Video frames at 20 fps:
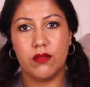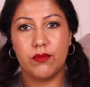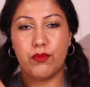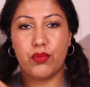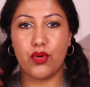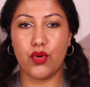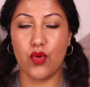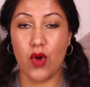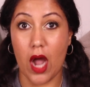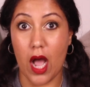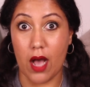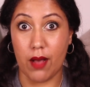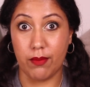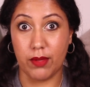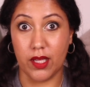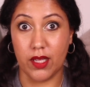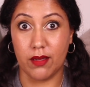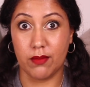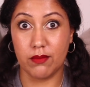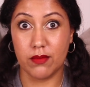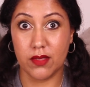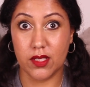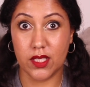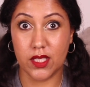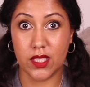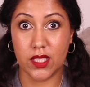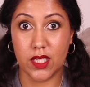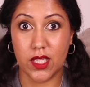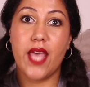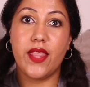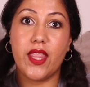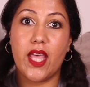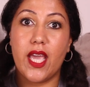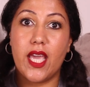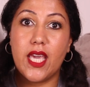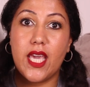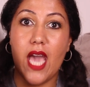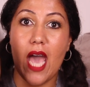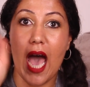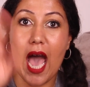problems and like